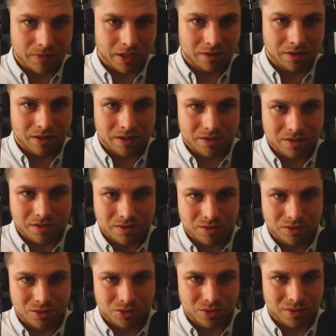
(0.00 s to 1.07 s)
It's
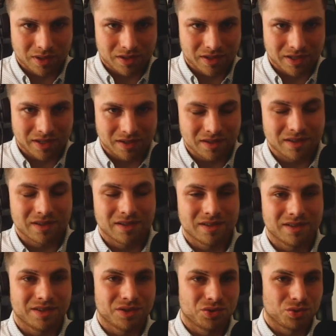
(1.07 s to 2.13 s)
usually
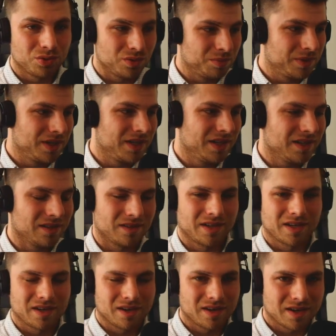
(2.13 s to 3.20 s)
should be like
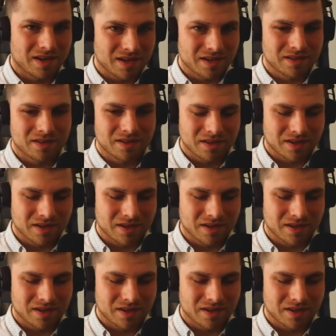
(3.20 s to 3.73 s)
character,